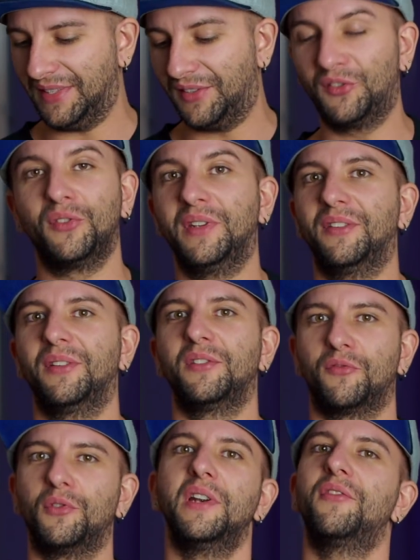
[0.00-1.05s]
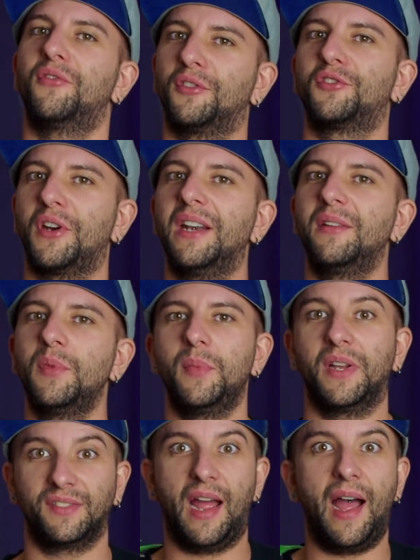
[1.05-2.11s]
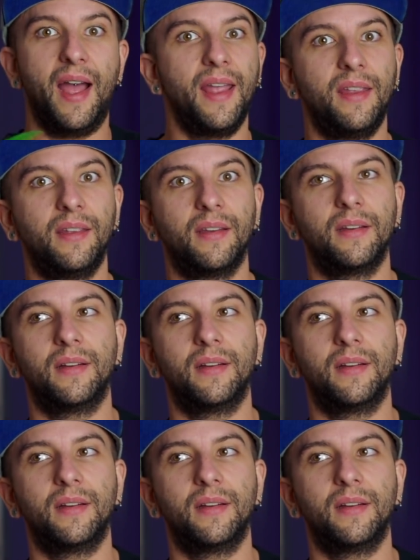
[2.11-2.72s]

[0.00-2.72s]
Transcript: It's really frustrated me because I